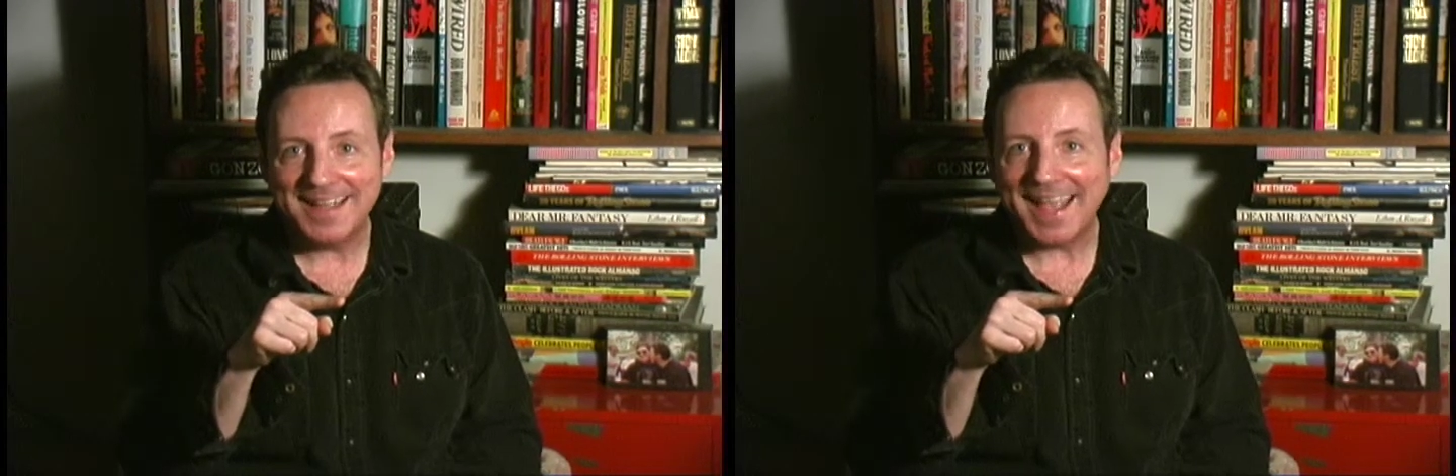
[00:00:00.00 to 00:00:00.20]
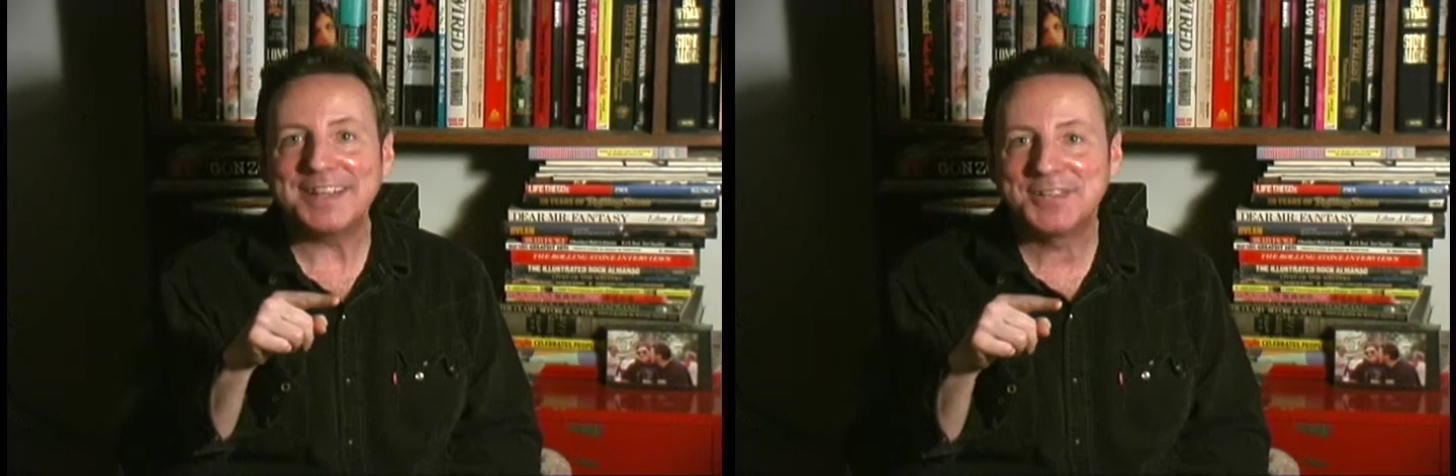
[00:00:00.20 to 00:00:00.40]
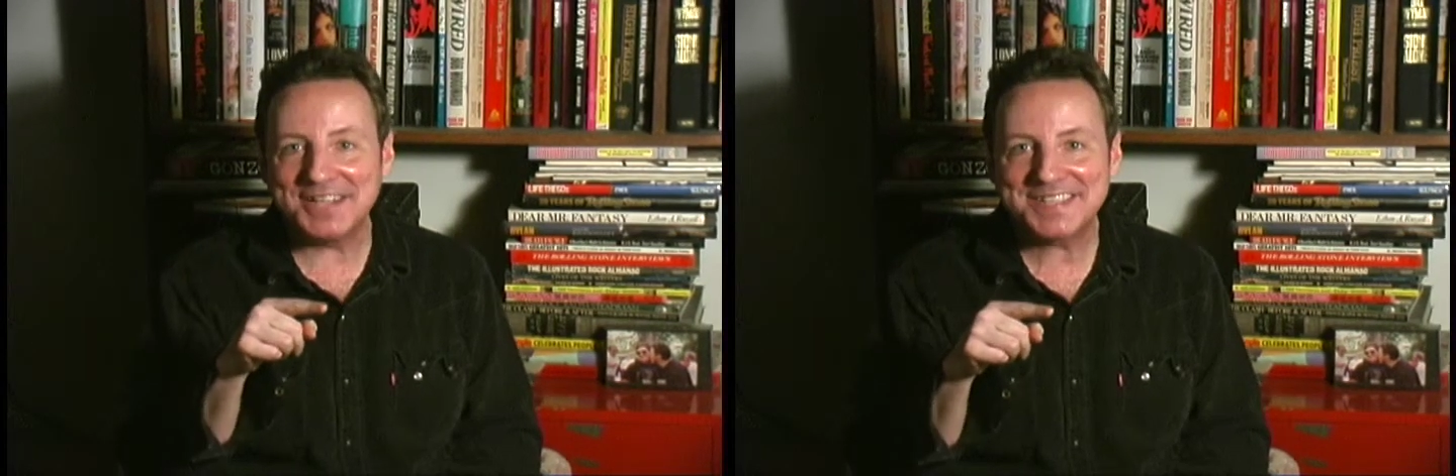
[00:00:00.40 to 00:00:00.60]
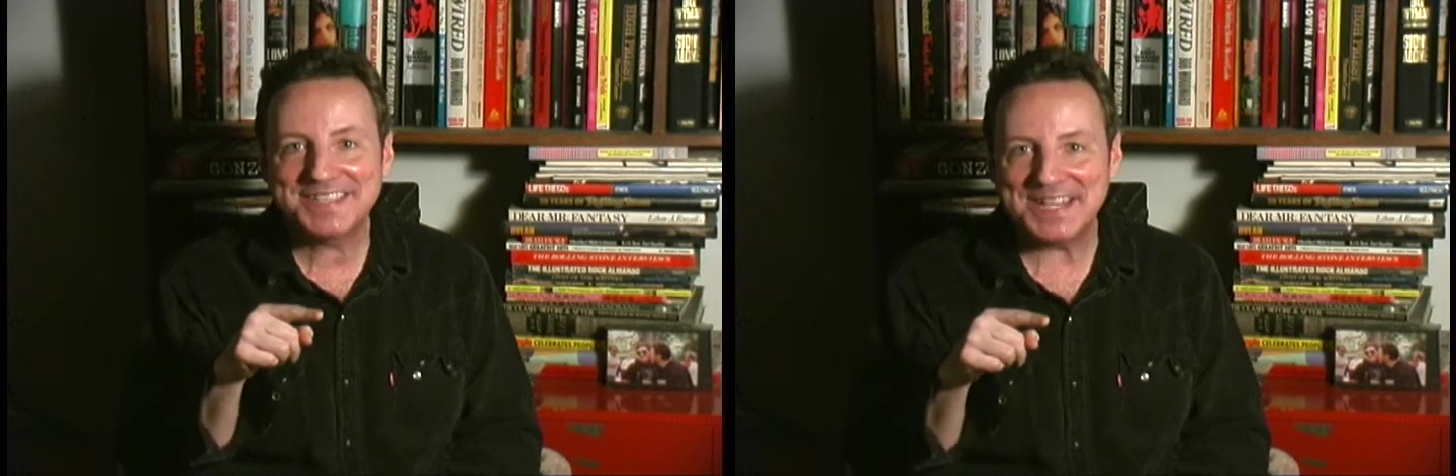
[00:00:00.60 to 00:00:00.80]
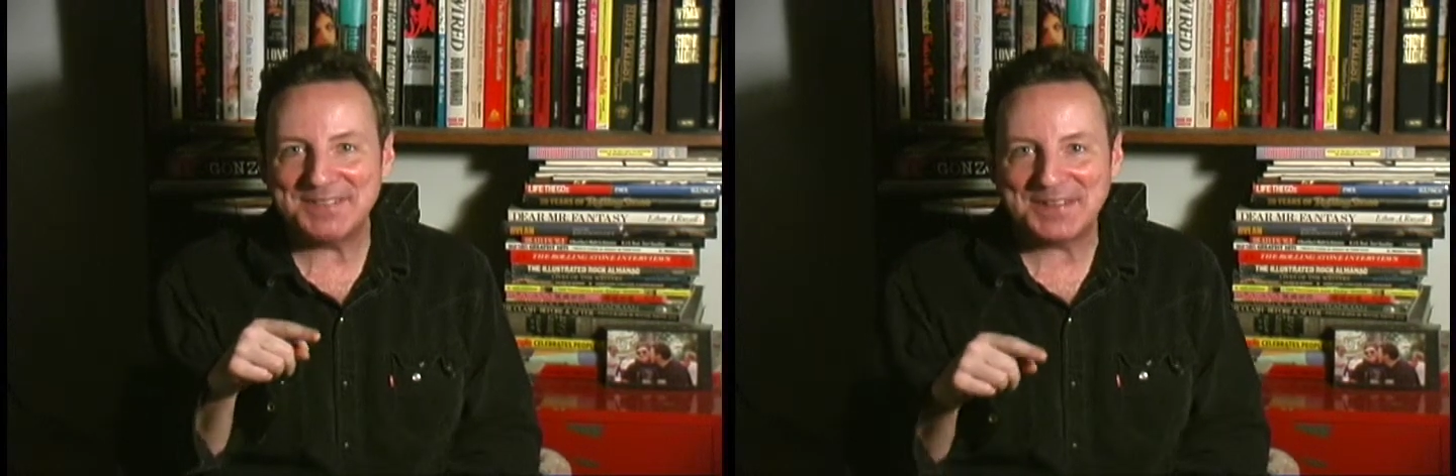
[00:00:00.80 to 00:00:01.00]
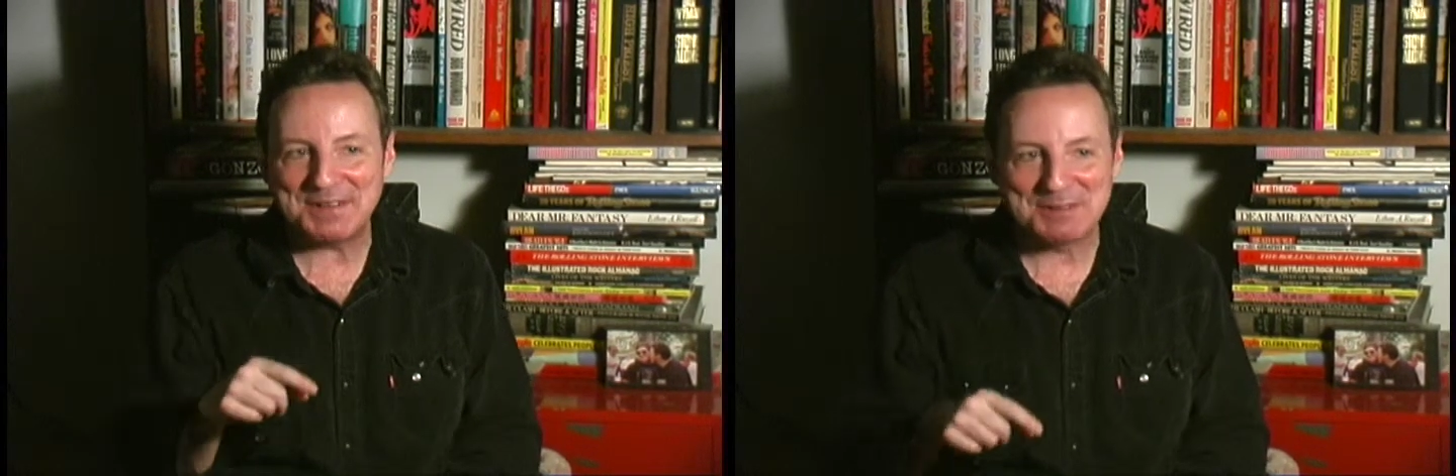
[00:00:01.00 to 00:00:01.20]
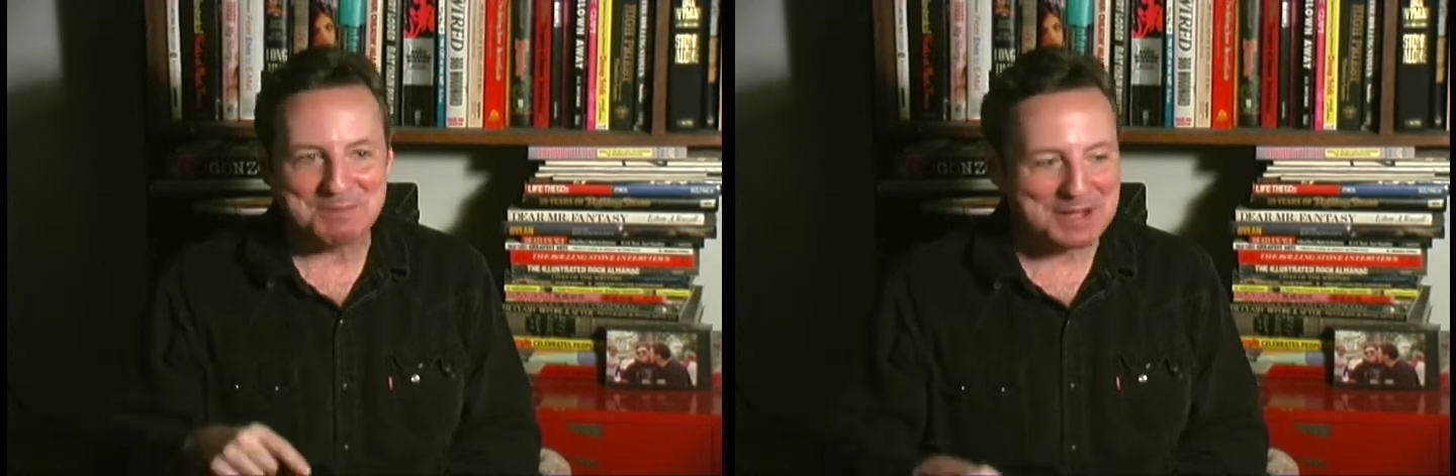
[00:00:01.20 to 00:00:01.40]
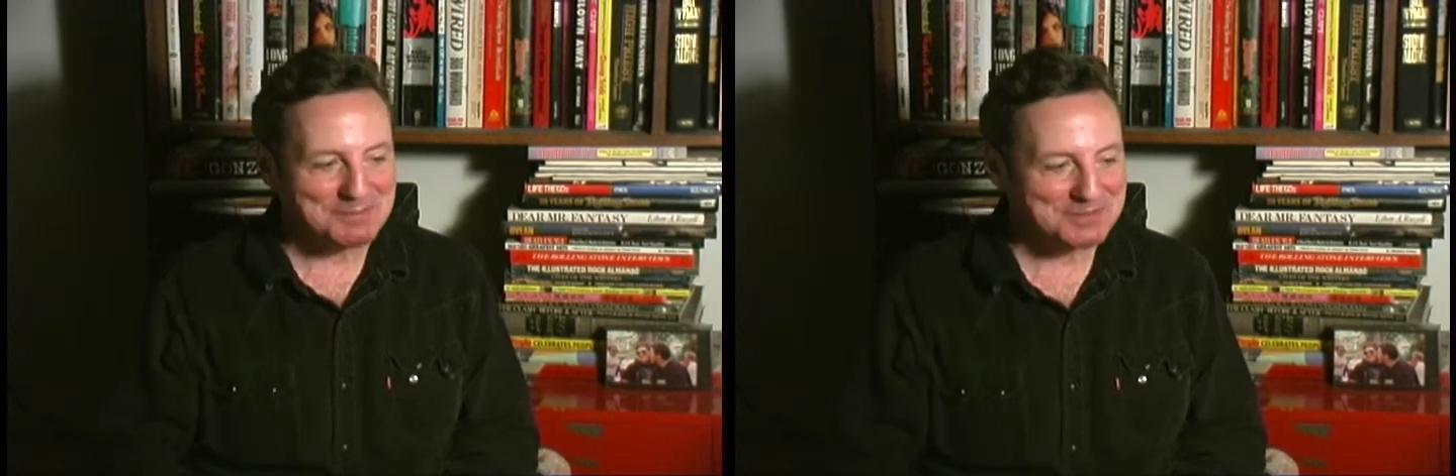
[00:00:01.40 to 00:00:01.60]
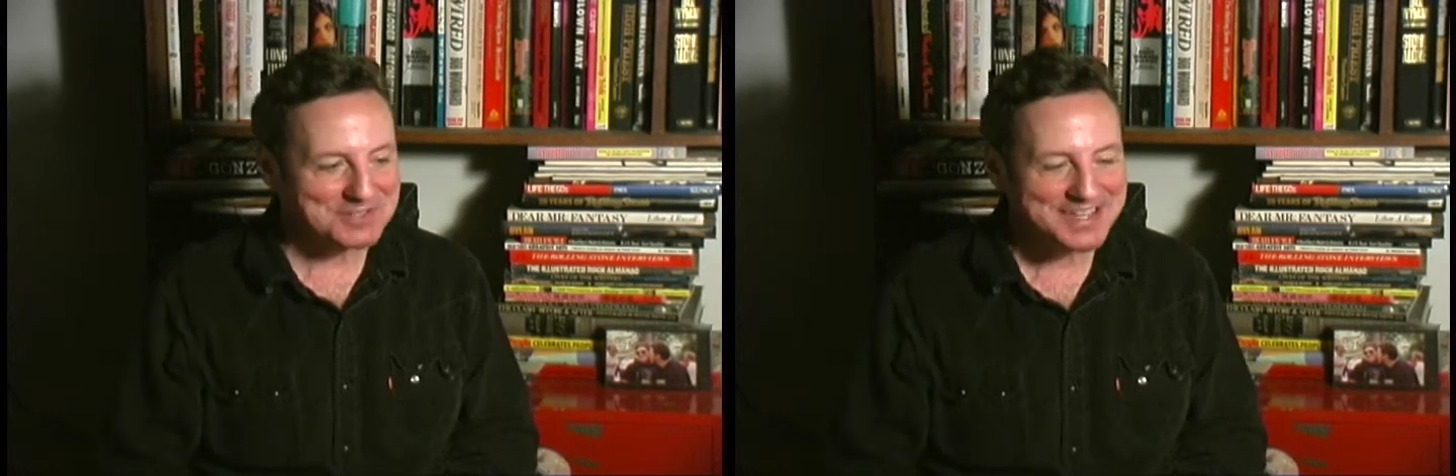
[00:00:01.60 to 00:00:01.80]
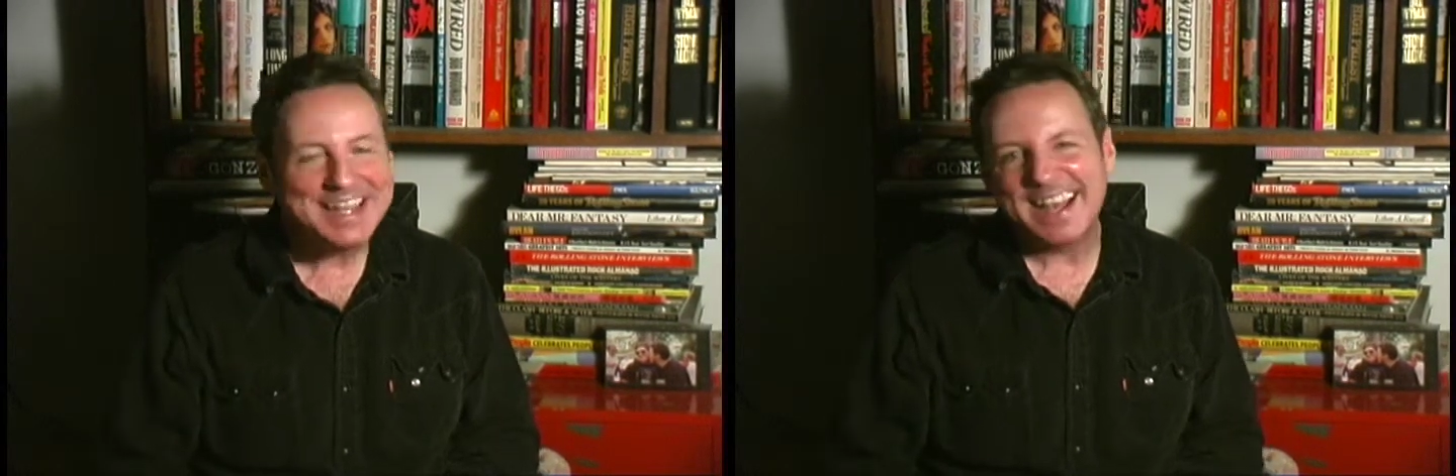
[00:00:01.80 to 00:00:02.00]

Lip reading: And just see if he remembers.